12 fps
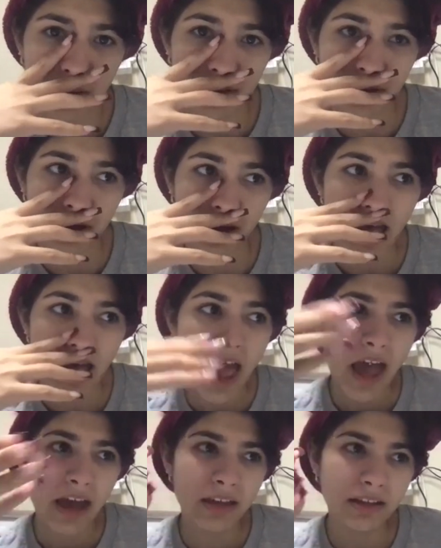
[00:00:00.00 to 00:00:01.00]
Yeah.
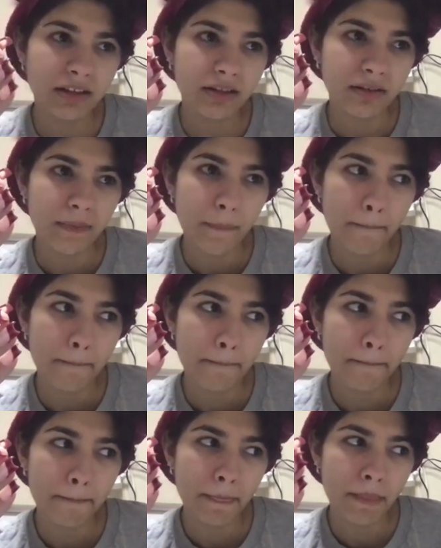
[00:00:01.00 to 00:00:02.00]
And like
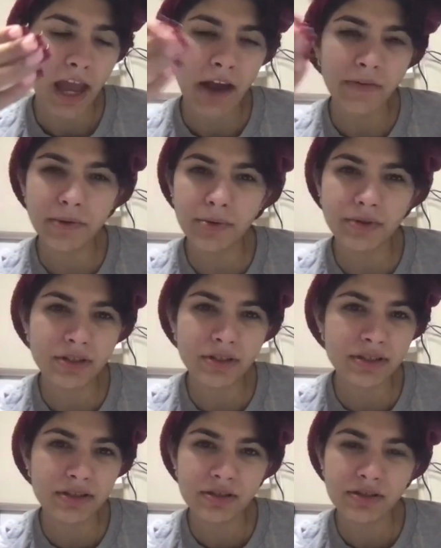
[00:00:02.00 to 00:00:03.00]
everybody was
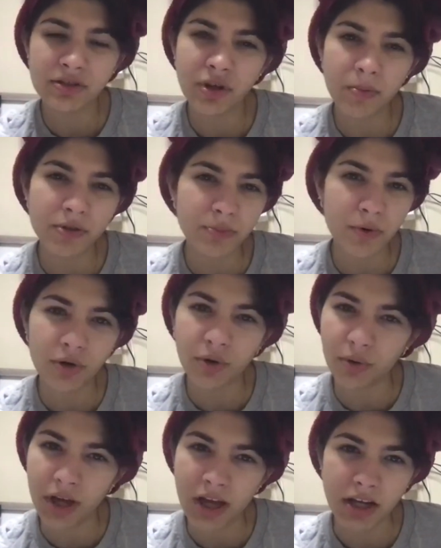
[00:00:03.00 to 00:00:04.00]
just so much more
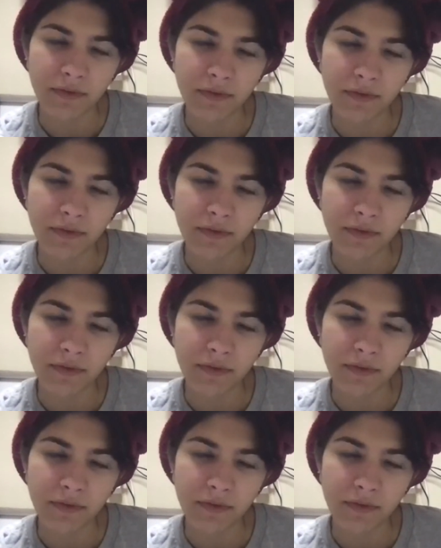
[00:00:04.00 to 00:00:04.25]
creative.